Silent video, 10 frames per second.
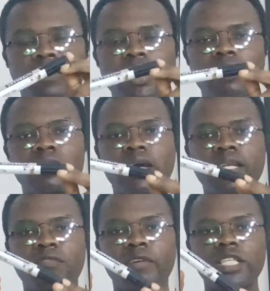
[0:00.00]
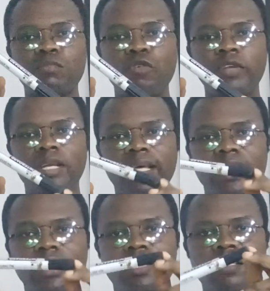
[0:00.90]
payout eye device moving
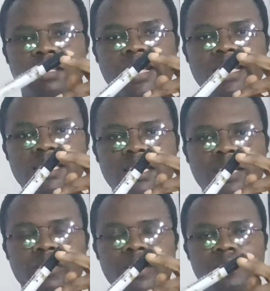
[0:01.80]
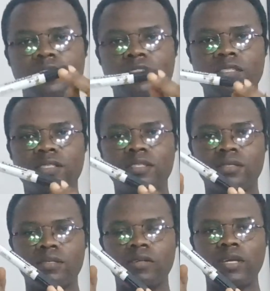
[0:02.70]
like this, 90 degrees,
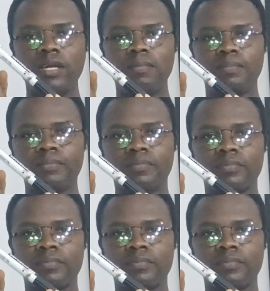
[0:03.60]
okay?